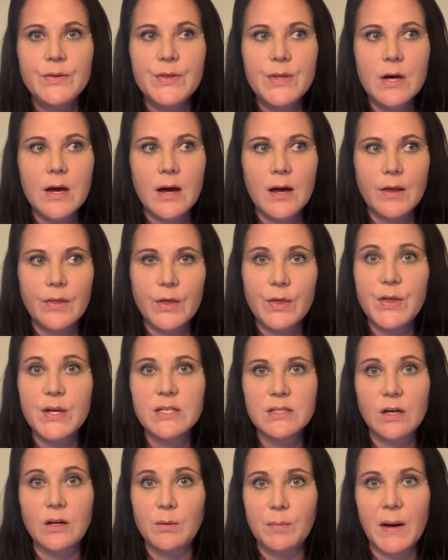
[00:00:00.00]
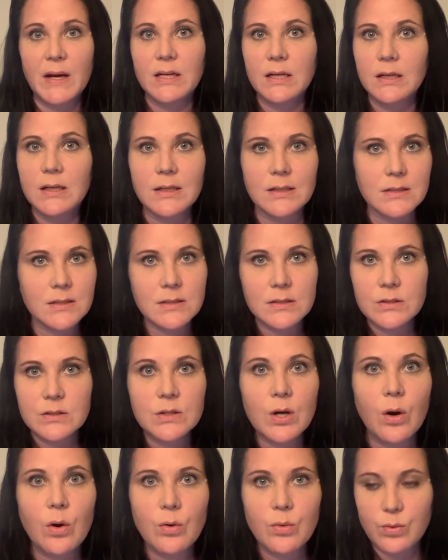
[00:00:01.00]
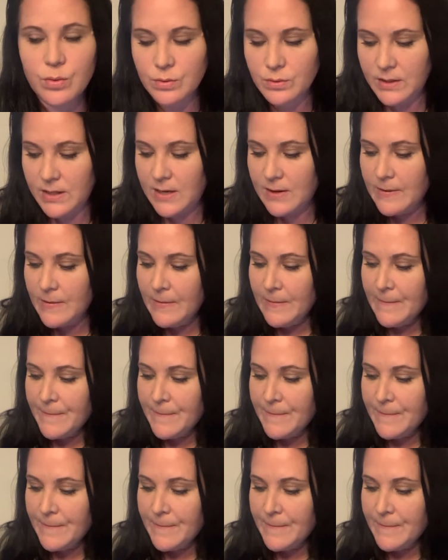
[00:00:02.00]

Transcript: the things that your body needs, totally.